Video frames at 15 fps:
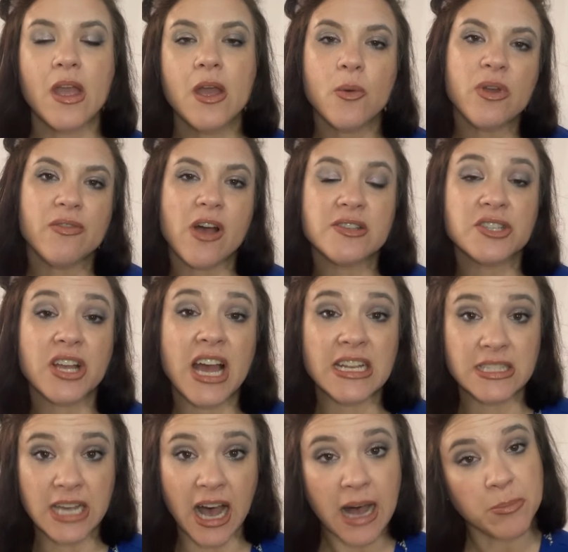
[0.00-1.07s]
We've also
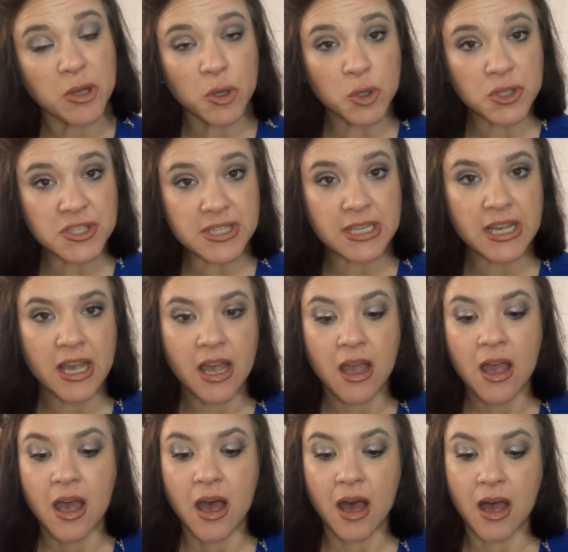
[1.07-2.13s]
got topicals.
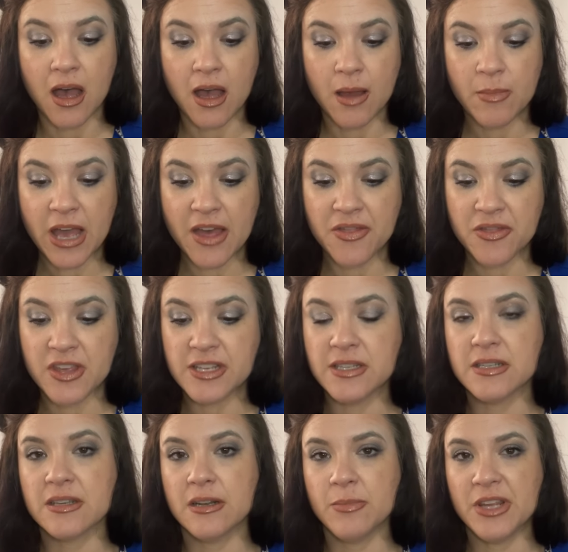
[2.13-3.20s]
Um, and this
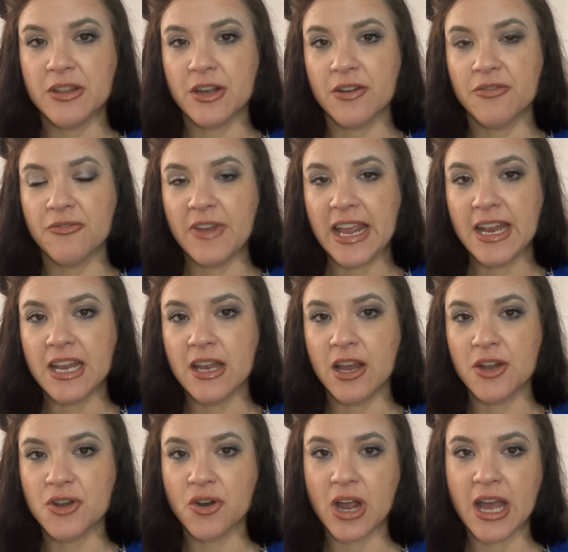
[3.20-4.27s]
is going to be their Faded
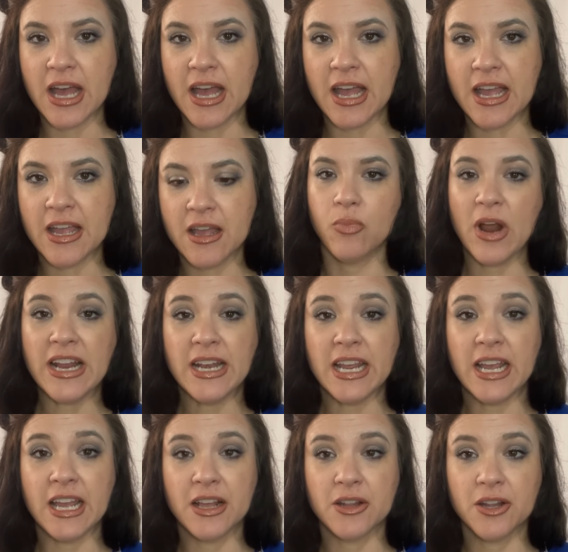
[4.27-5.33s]
Under Eye
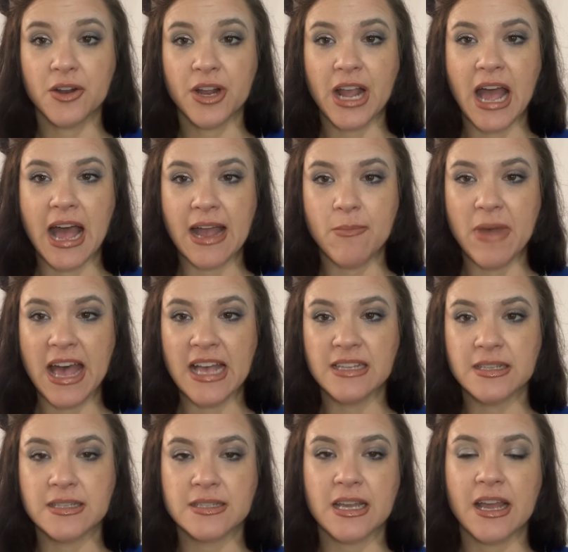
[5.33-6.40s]
Brightening and Clearing Eye
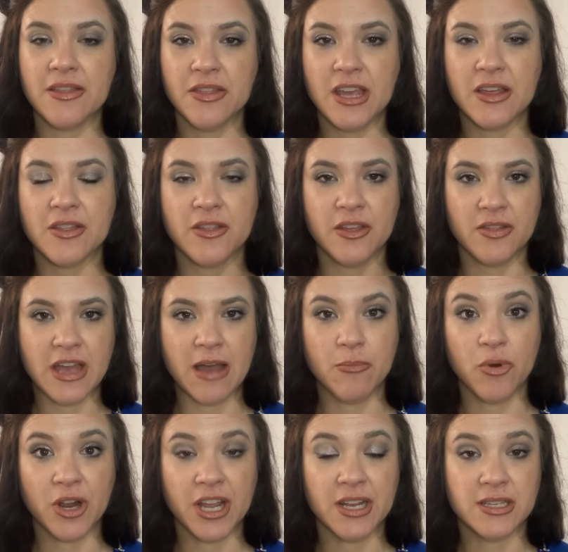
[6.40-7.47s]
Masks. I think that that
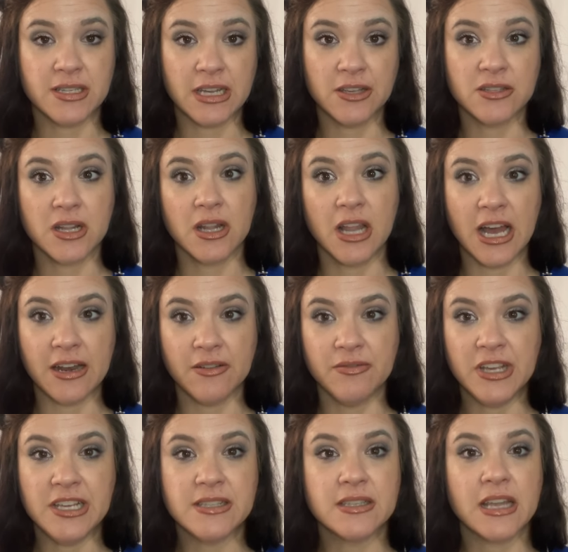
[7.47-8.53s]
brand sells a lot of
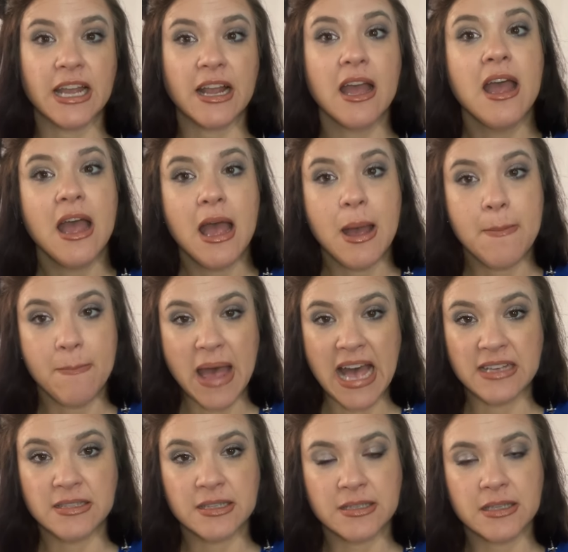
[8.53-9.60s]
these like
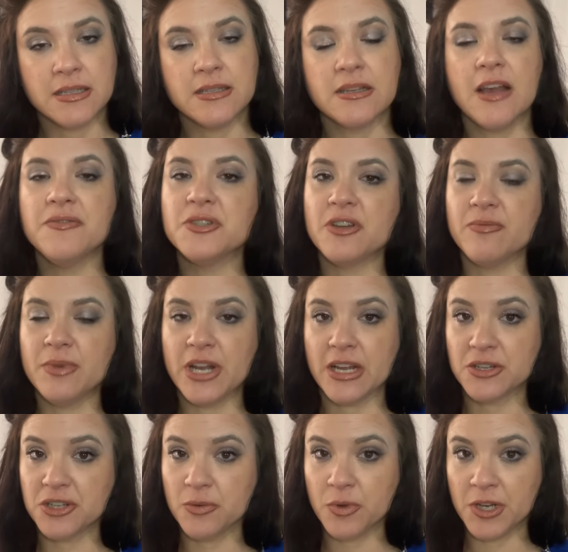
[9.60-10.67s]
masks and stuff. So I've been
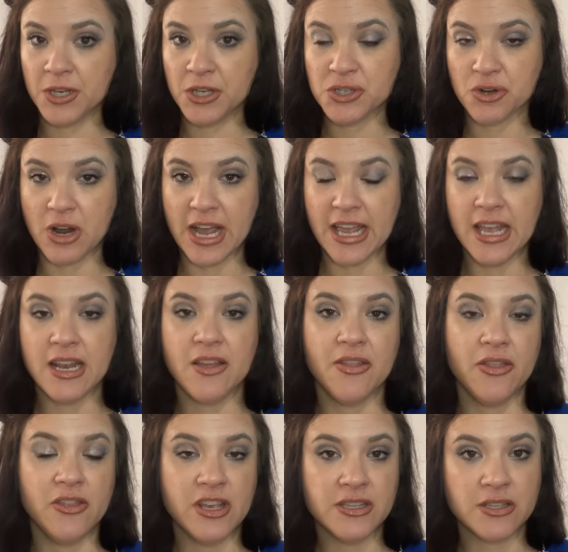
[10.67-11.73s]
actually wanting to try it. And
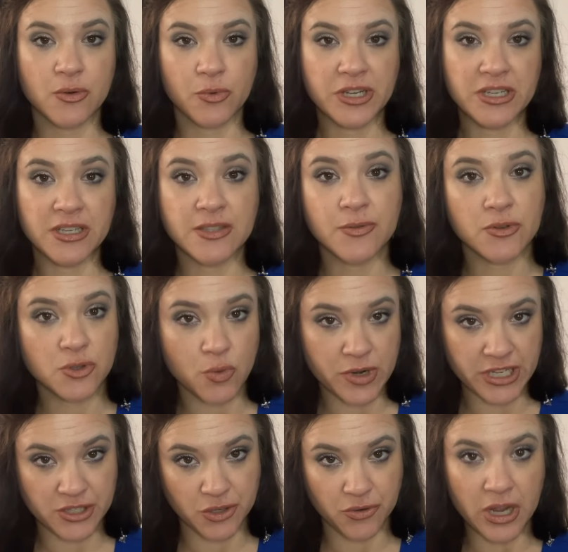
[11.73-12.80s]
this retails for $22.